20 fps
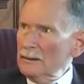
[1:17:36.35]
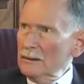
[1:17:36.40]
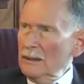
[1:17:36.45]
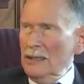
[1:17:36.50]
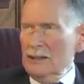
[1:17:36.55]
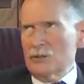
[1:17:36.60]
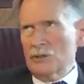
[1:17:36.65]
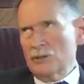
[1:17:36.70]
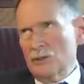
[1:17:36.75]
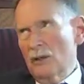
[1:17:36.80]

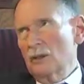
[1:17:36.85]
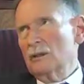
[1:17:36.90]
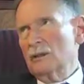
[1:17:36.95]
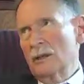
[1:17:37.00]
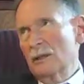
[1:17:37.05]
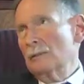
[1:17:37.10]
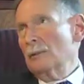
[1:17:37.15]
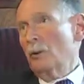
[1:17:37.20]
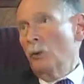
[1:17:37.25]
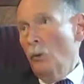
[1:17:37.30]
not
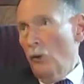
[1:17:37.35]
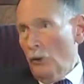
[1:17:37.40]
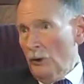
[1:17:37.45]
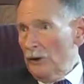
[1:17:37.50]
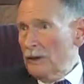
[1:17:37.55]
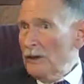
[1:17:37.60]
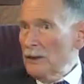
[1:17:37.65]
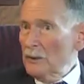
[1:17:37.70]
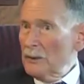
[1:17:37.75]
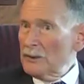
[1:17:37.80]
struggling, but
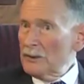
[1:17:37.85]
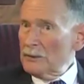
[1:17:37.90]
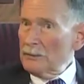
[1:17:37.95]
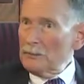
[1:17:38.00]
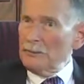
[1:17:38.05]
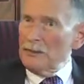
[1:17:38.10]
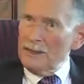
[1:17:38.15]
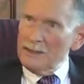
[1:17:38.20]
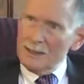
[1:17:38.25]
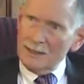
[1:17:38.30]
working with the
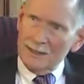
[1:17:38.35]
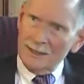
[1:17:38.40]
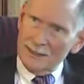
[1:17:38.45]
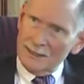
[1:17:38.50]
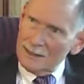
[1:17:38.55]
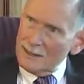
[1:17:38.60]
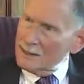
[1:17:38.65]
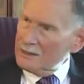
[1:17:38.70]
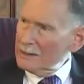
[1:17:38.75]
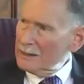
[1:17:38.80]

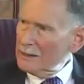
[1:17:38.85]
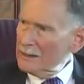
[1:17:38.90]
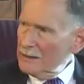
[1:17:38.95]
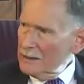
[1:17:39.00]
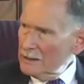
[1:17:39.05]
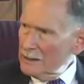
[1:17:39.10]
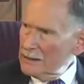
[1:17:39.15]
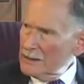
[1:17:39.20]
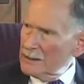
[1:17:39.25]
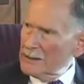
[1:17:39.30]
president to
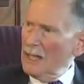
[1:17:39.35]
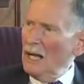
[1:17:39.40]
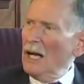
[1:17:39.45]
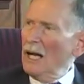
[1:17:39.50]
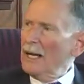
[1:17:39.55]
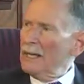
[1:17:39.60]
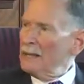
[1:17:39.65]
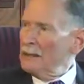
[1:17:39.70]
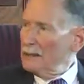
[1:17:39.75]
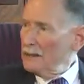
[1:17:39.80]

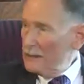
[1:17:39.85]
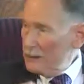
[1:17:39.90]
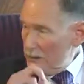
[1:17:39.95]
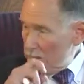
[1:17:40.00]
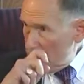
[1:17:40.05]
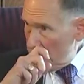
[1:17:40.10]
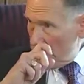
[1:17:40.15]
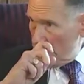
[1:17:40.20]
design these